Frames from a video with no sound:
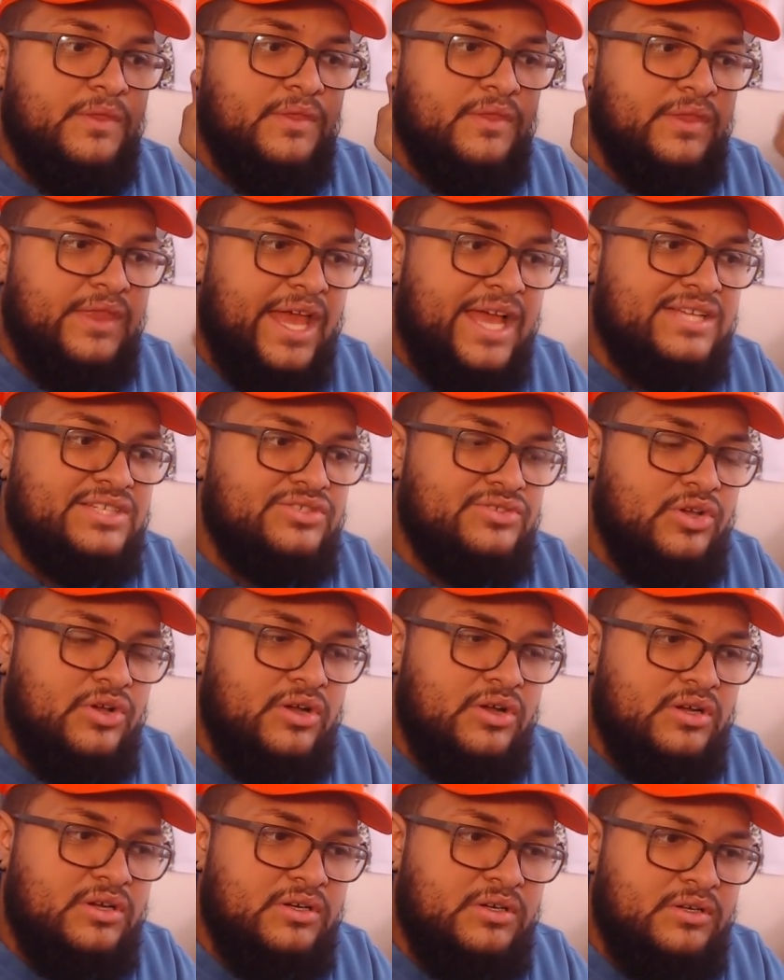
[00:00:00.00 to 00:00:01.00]
That
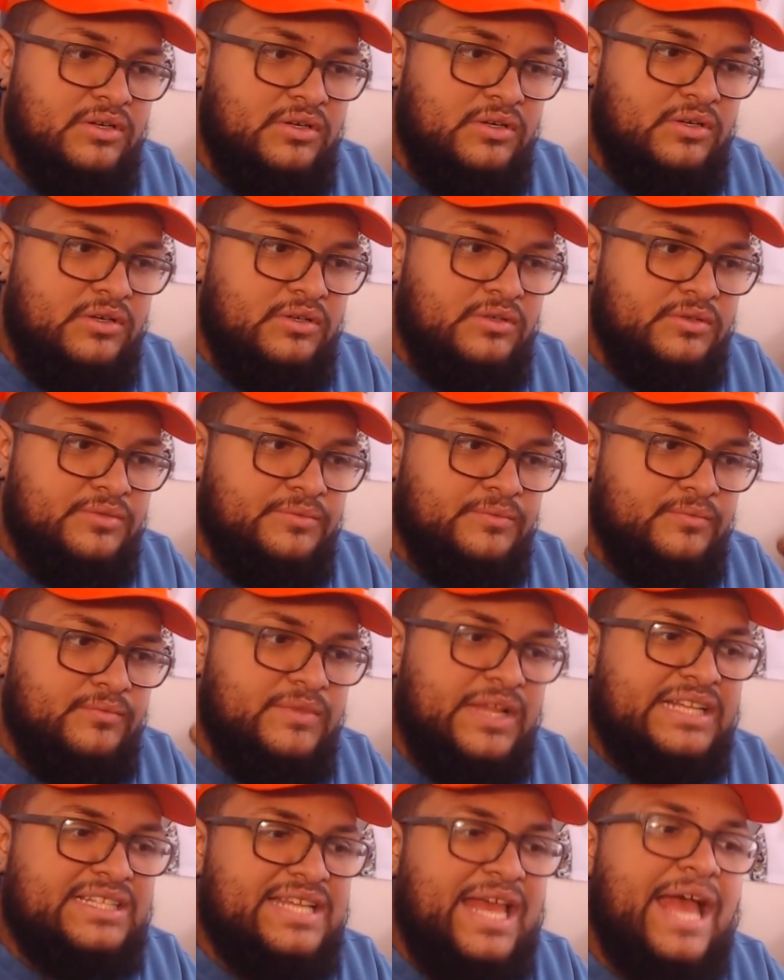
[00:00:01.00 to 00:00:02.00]
song,
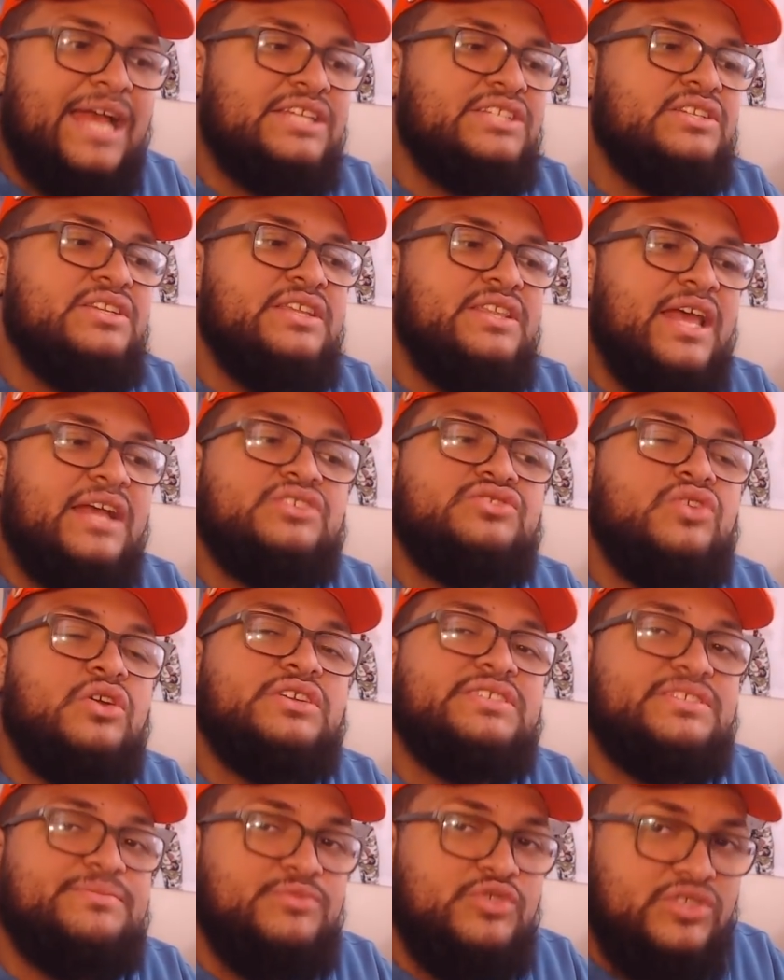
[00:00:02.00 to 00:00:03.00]
that's actually that
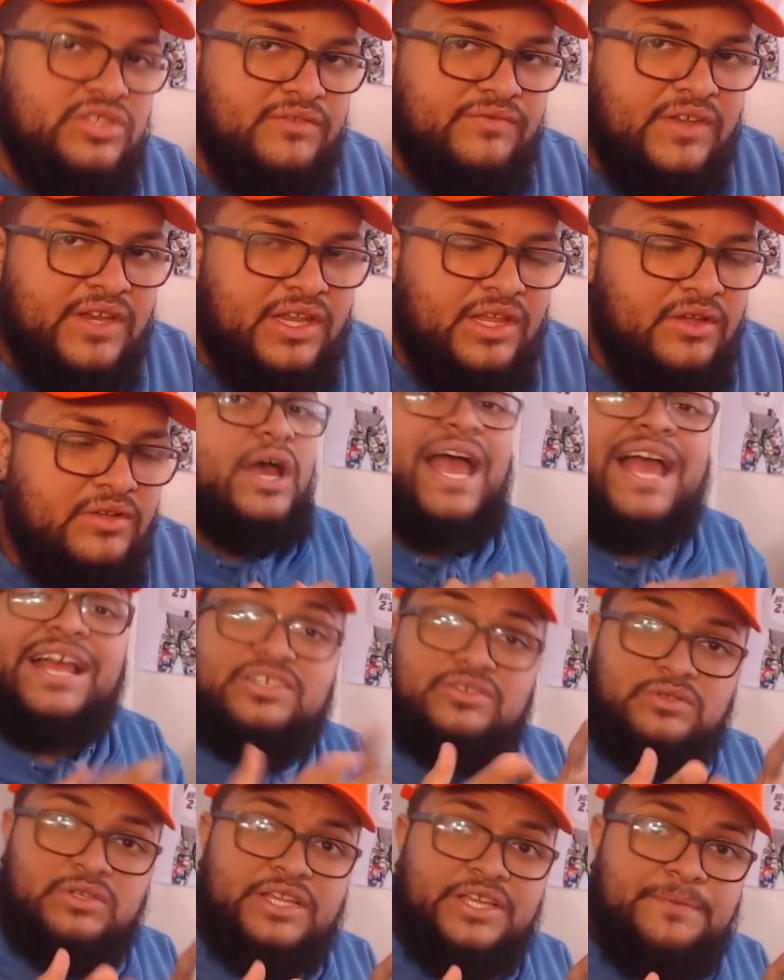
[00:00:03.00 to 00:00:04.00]
song's music video.
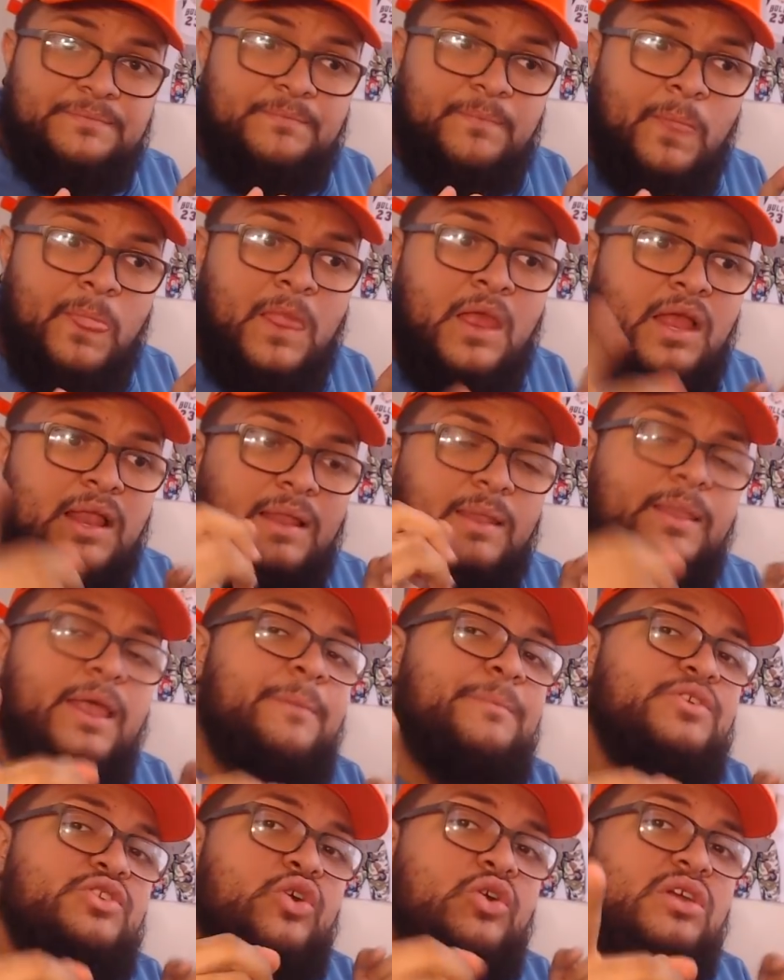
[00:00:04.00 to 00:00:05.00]
Actually, let
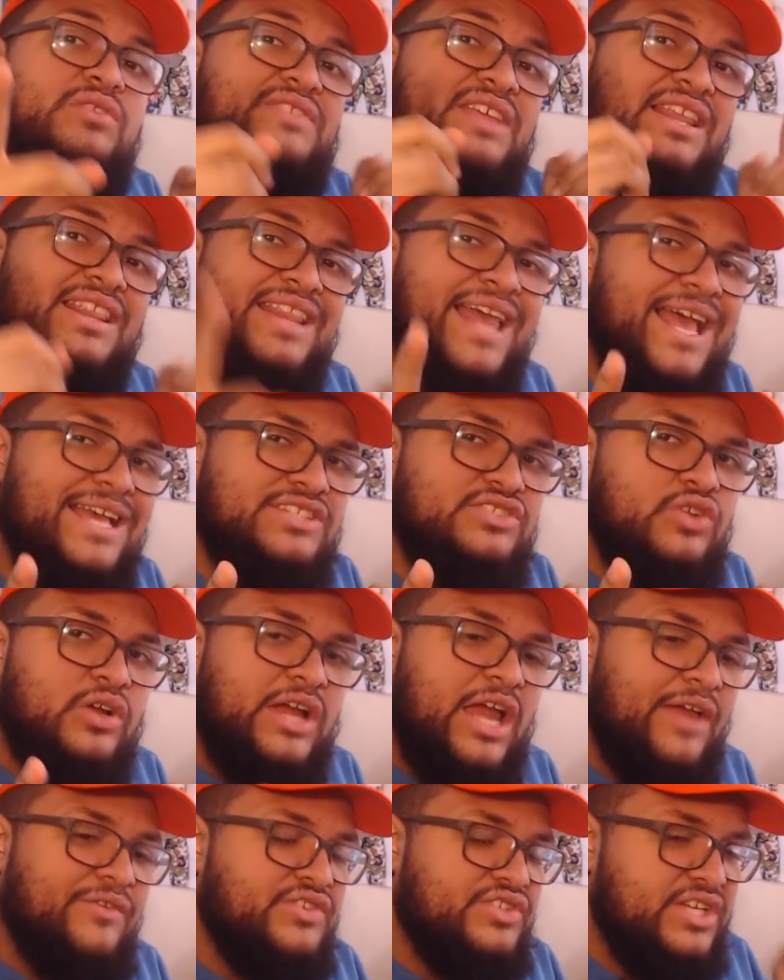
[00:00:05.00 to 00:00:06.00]
me know if the last song I
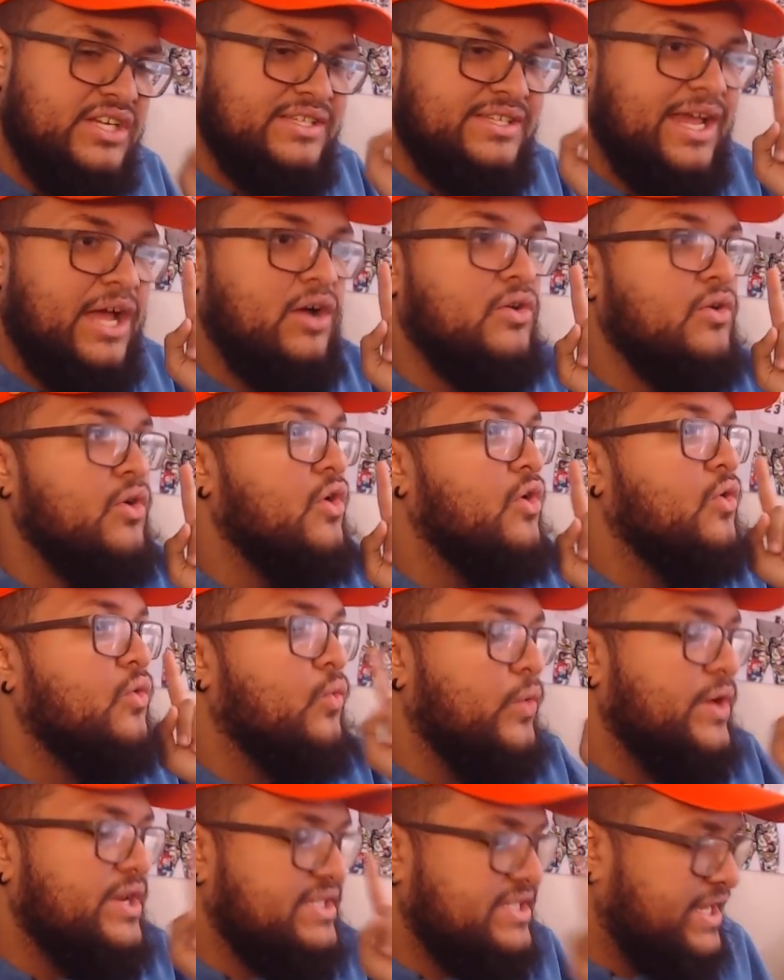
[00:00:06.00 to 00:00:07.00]
haven't checked out,
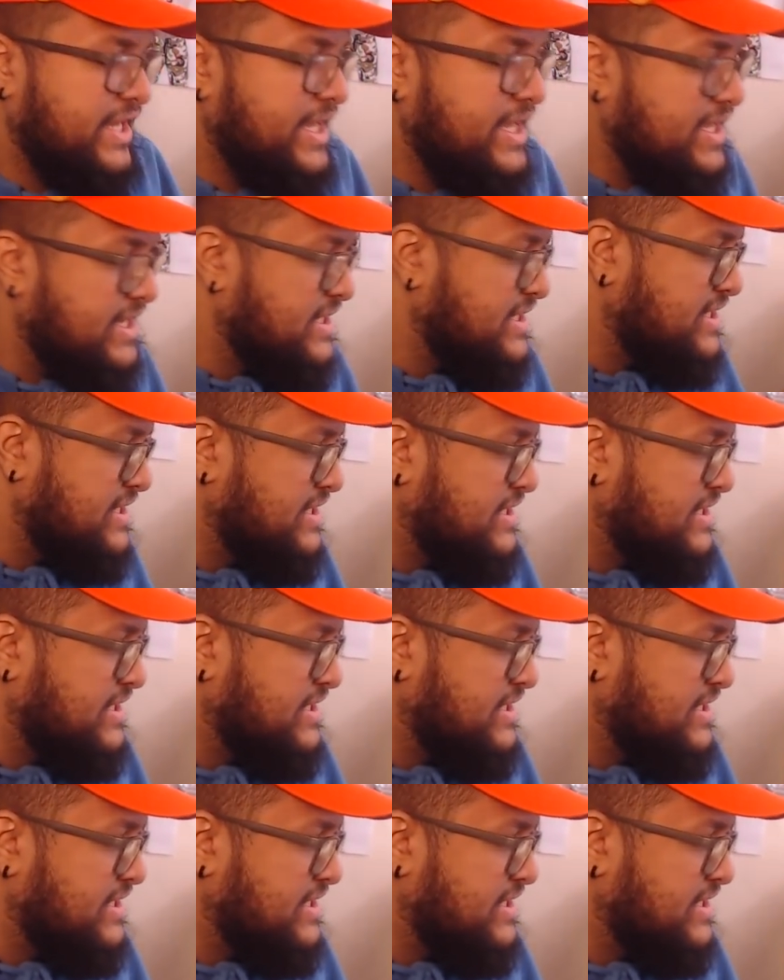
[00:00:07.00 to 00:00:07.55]
which is